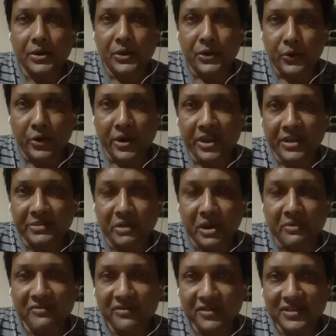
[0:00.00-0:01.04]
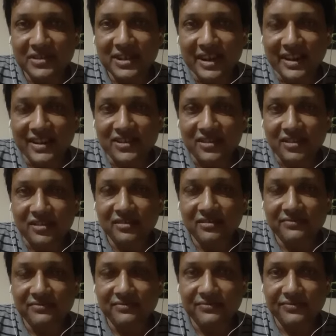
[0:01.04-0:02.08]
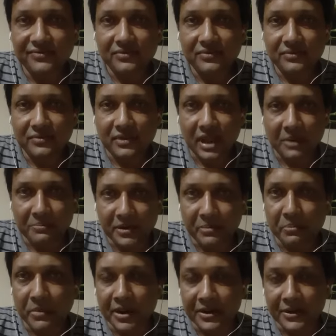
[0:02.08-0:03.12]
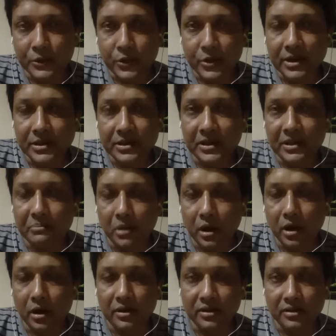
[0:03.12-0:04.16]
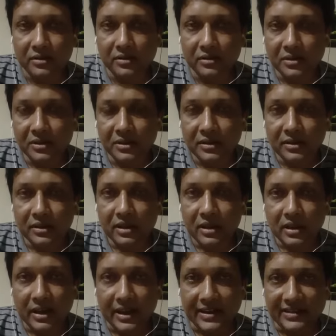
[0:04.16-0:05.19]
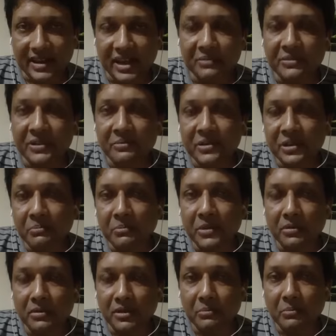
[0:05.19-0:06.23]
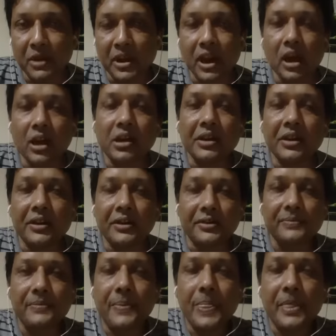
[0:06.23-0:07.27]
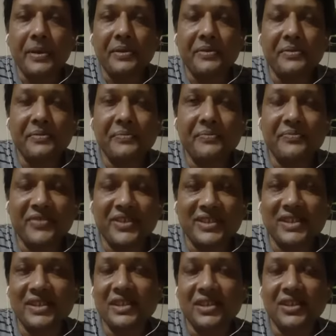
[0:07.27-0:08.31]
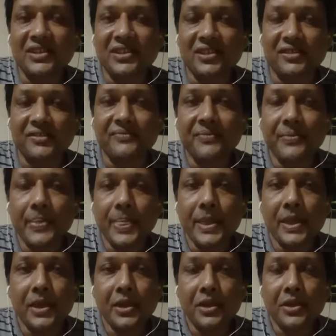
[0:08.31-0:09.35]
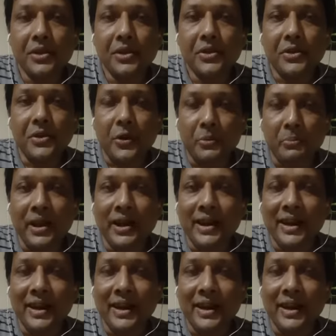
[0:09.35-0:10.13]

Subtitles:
Today is my first lecture after my introductory part, as I have given in my earlier presentation or my